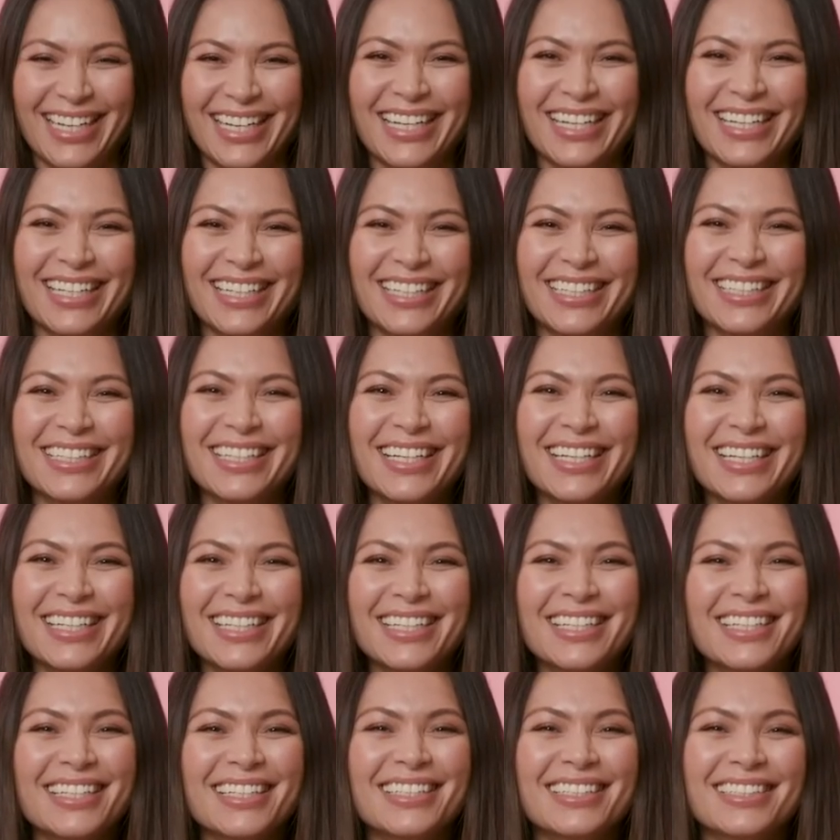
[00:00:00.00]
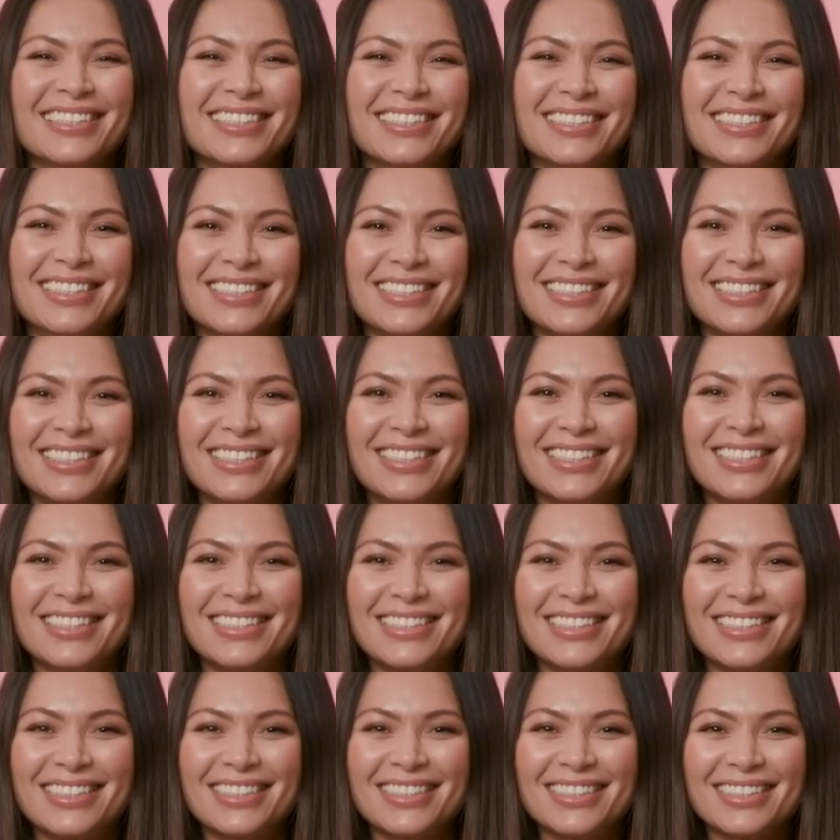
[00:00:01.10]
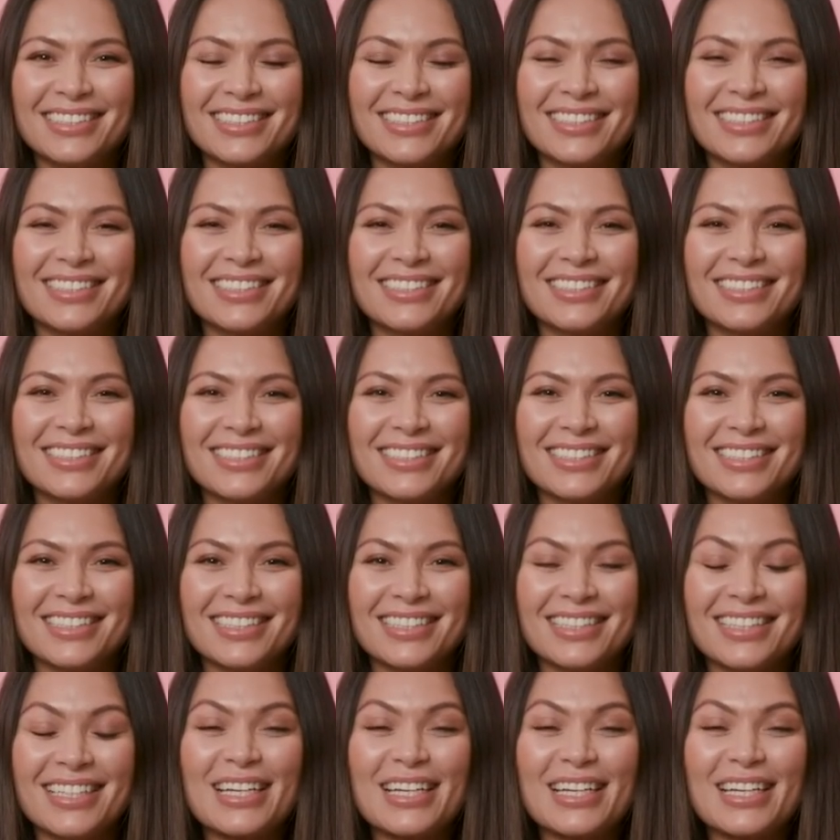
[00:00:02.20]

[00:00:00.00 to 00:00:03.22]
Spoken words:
(silent)